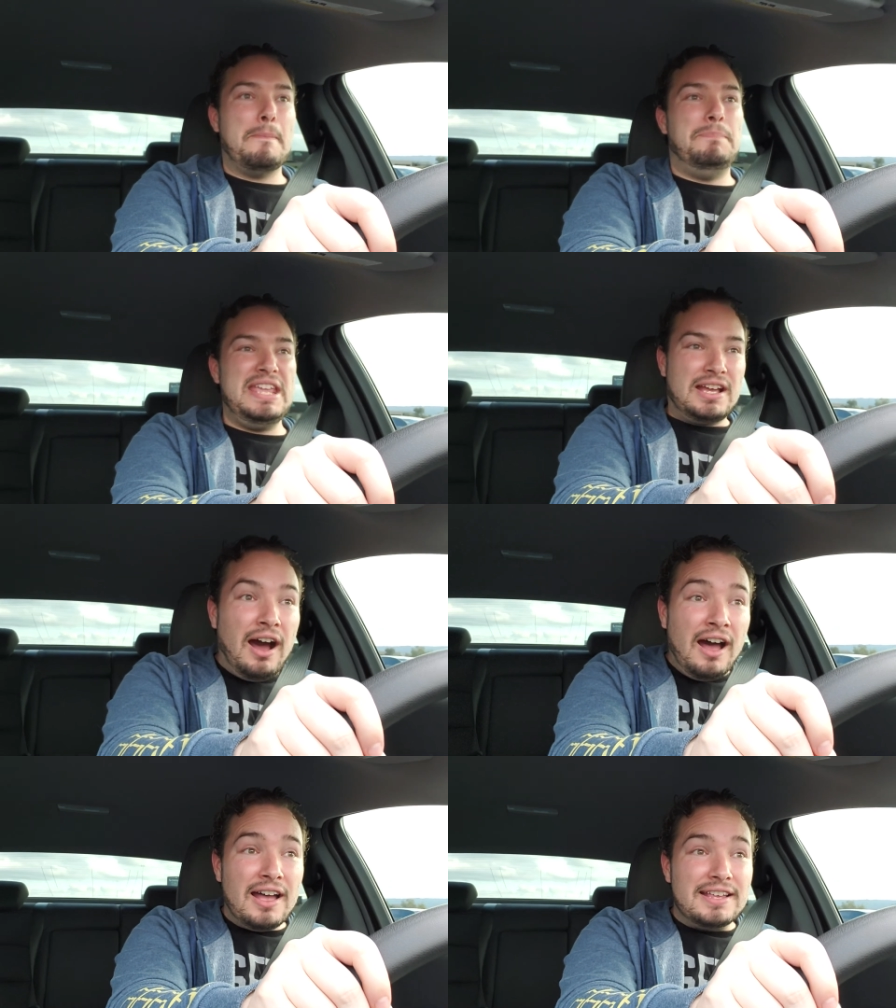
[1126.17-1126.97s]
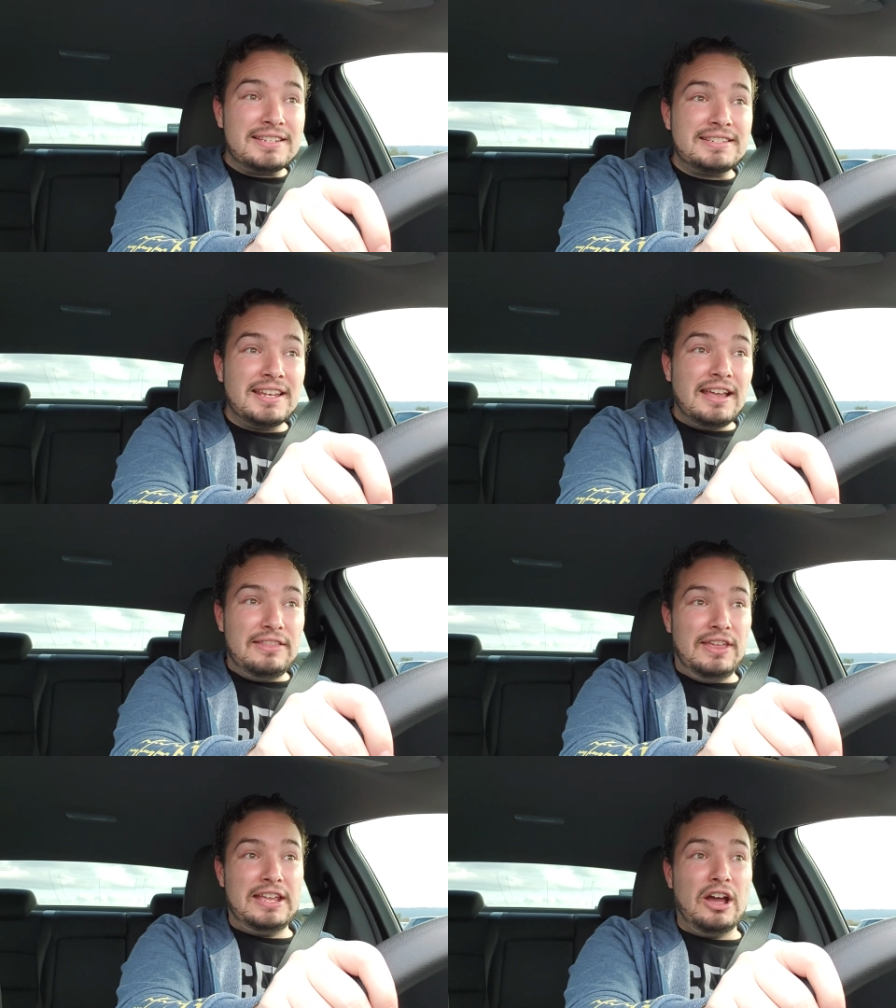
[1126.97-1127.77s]
Because
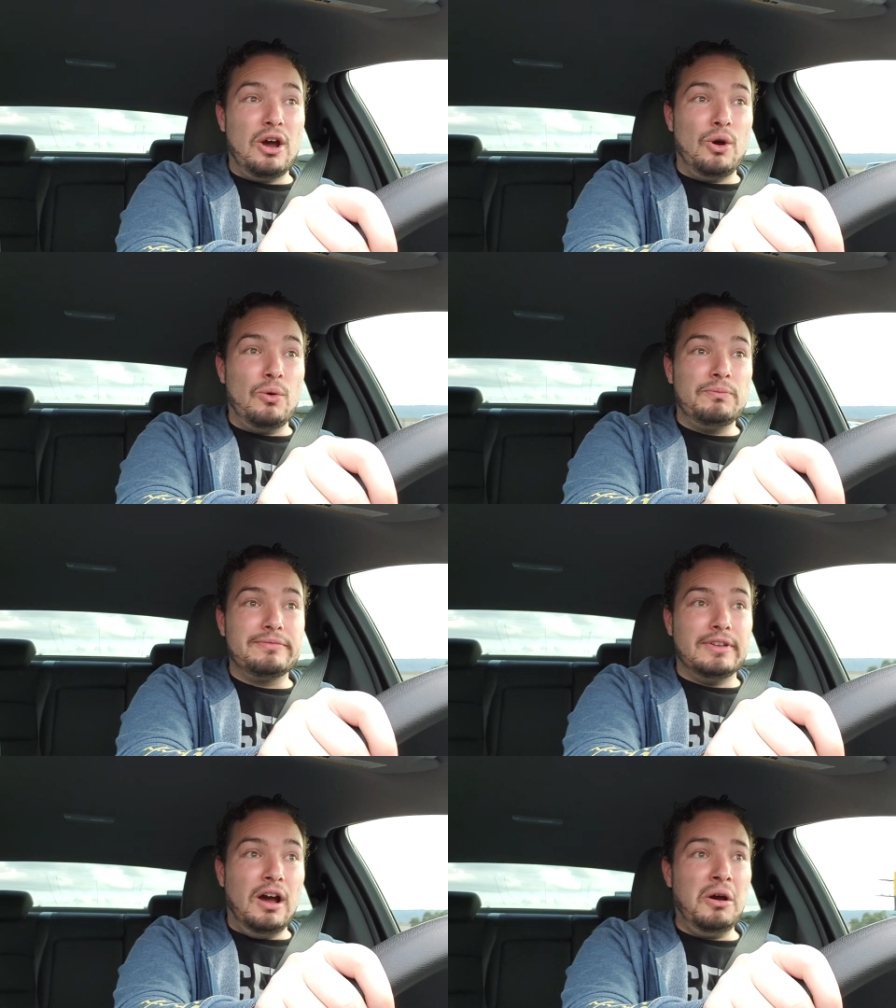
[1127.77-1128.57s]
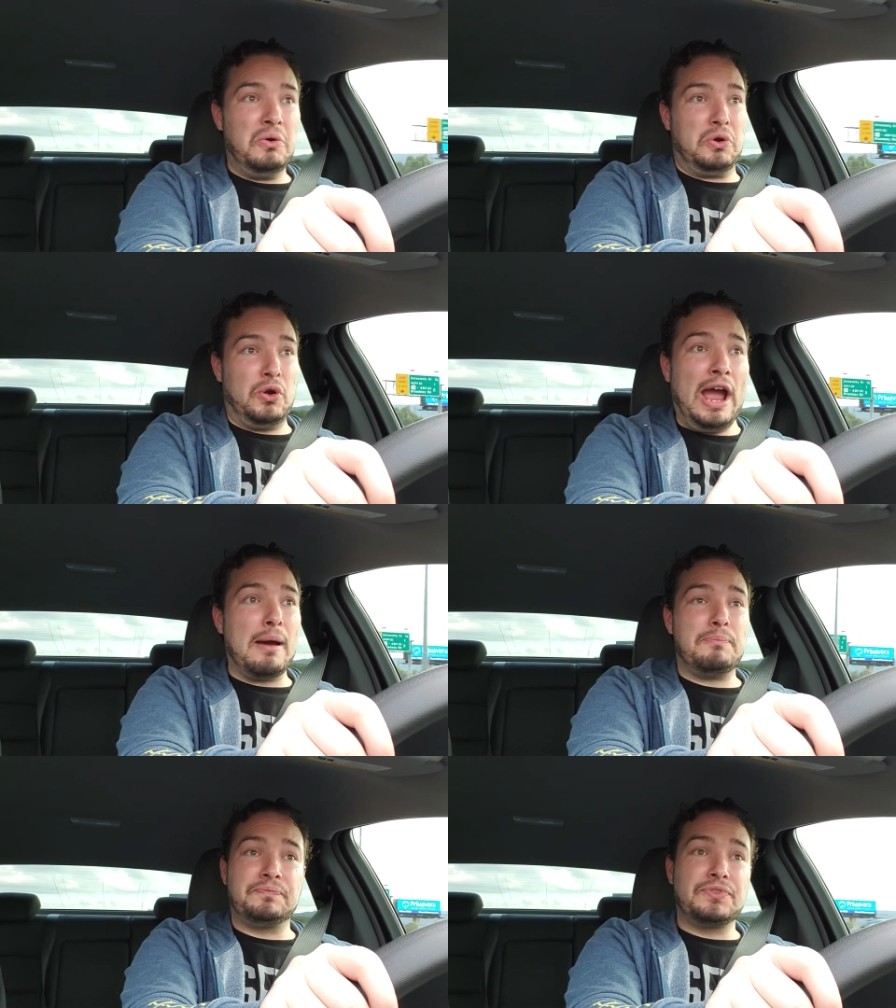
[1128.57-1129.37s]
they go, oh
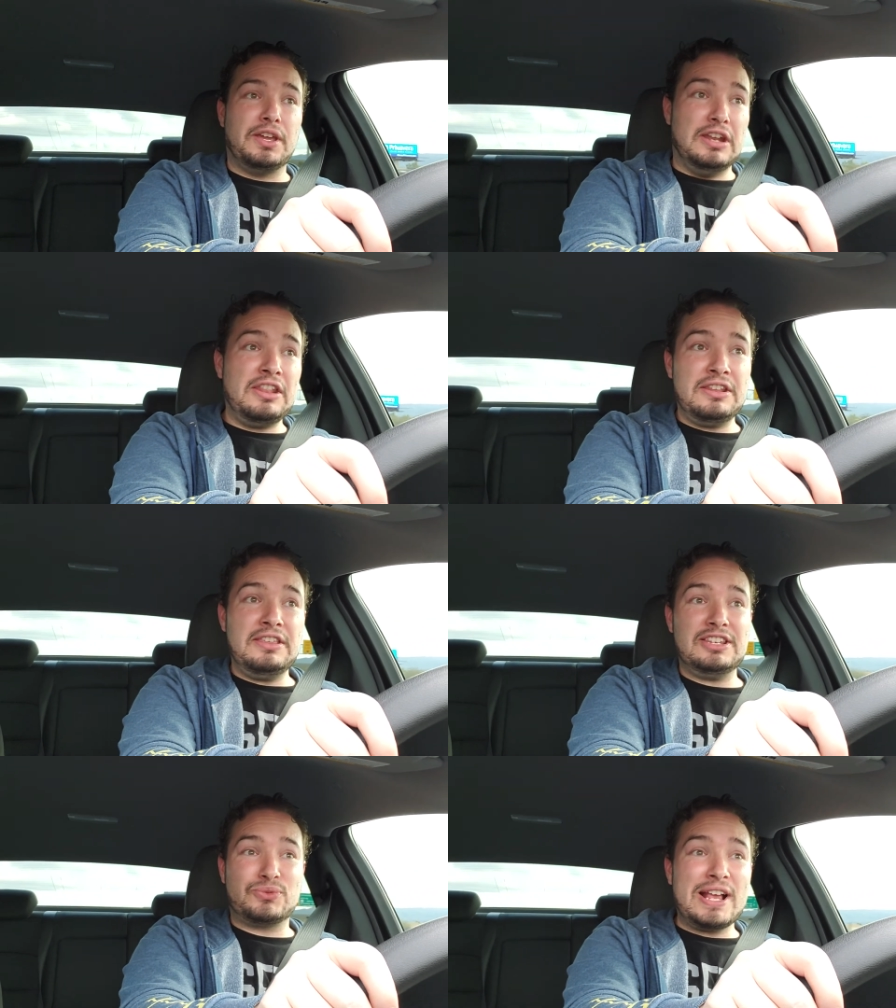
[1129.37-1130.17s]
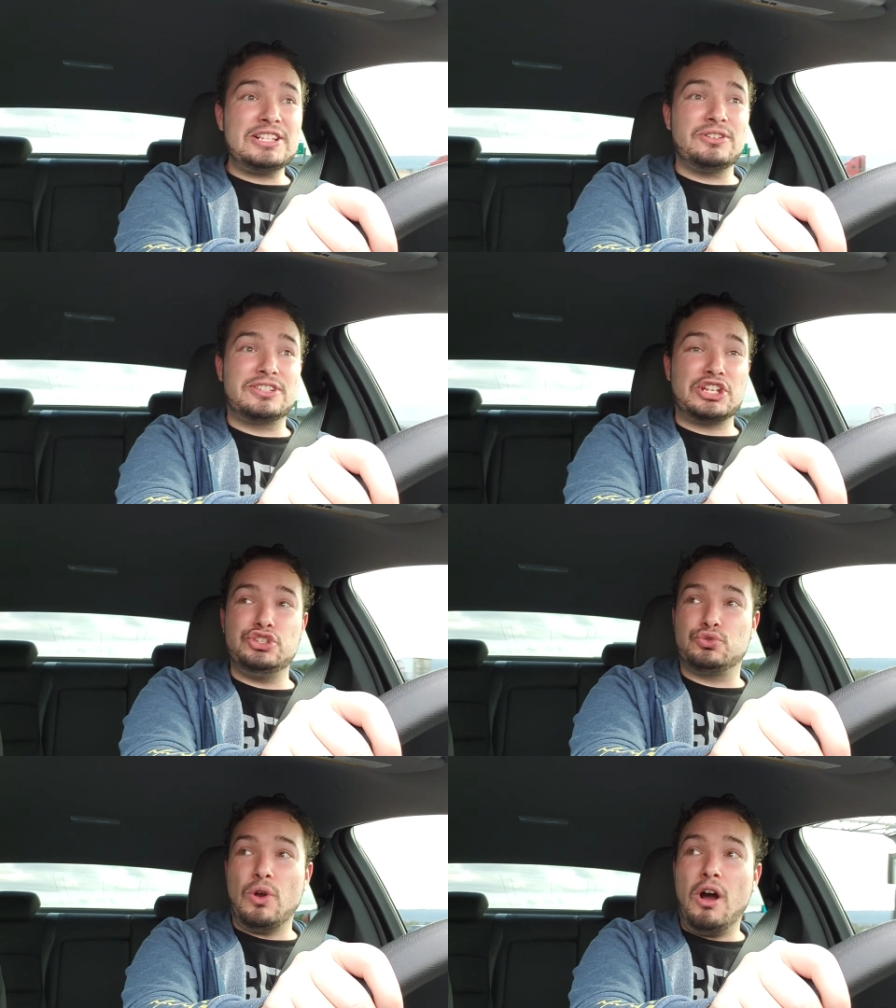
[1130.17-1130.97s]
crap, none of these wrestlers
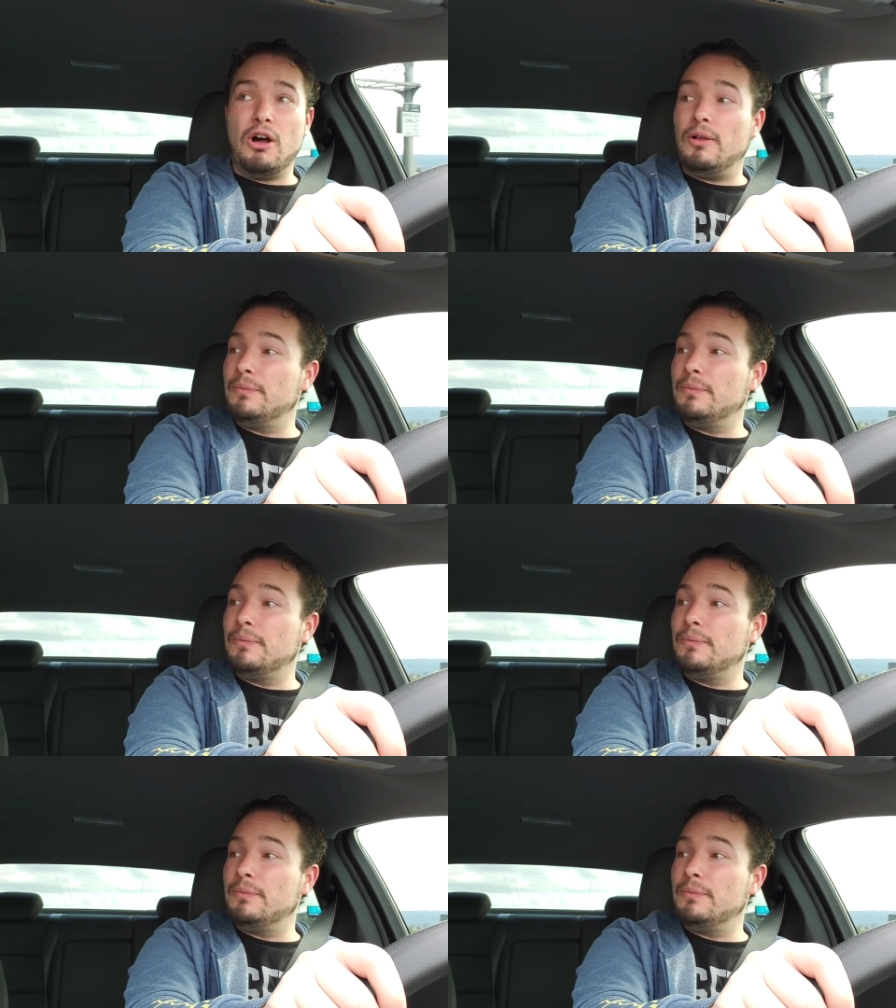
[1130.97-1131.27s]
can draw.